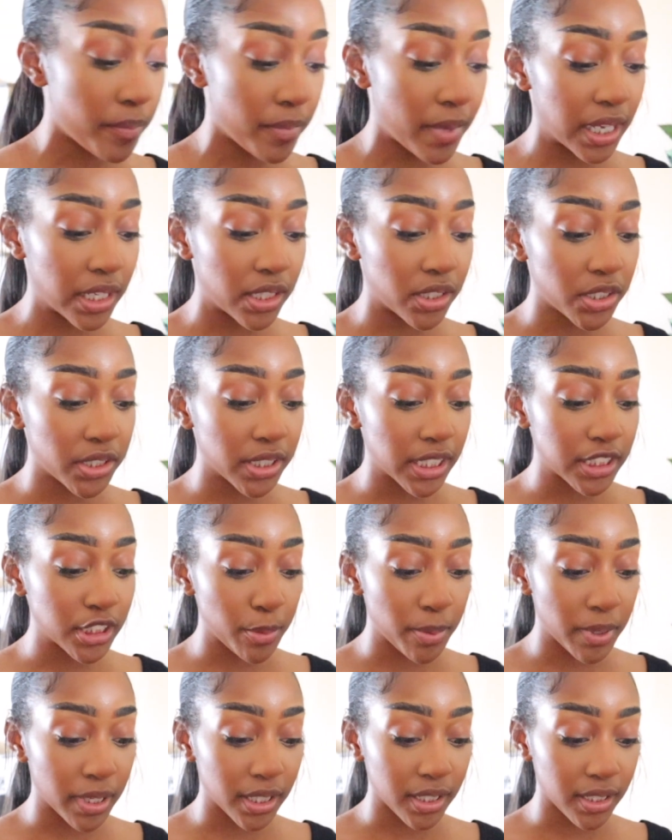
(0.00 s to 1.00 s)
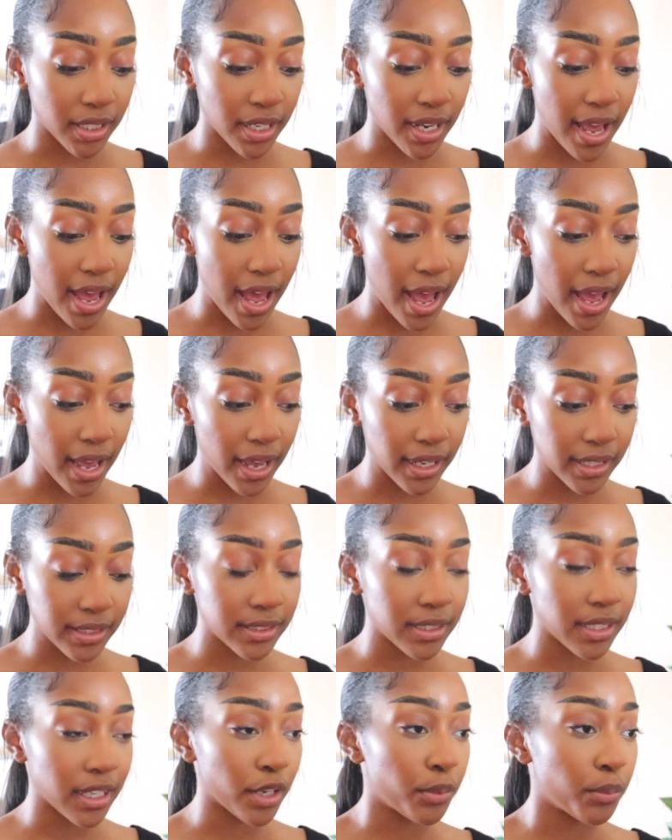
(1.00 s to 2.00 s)
I know you guys are probably gonna
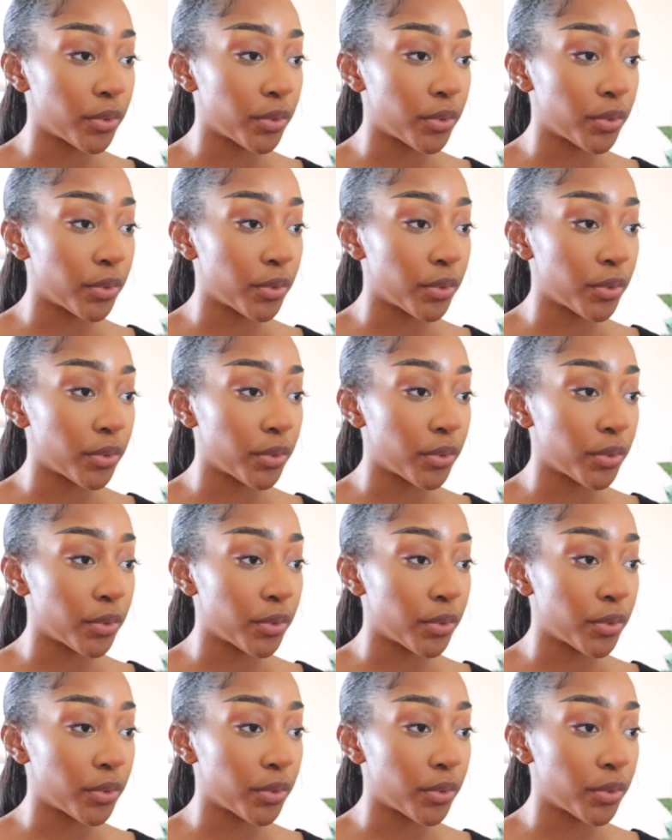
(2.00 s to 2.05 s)
ask, like,